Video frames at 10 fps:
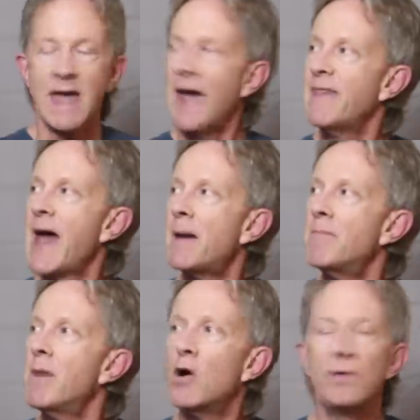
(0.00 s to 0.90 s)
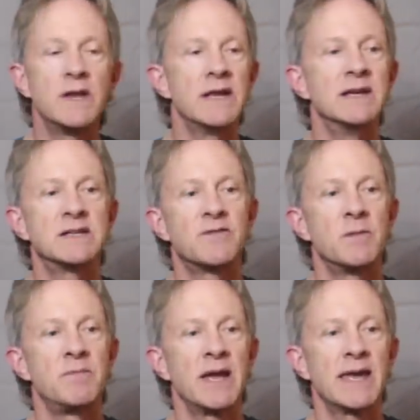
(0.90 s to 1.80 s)
And that mode is for
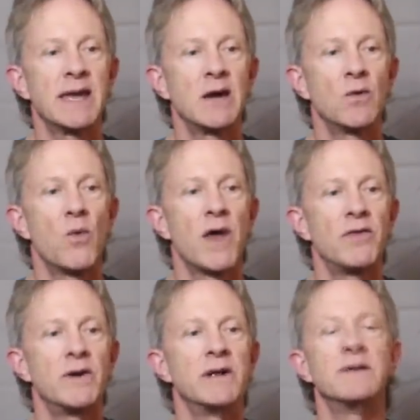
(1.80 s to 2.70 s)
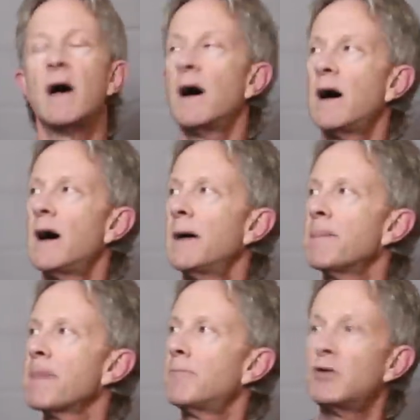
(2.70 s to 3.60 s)
picking whether it uh,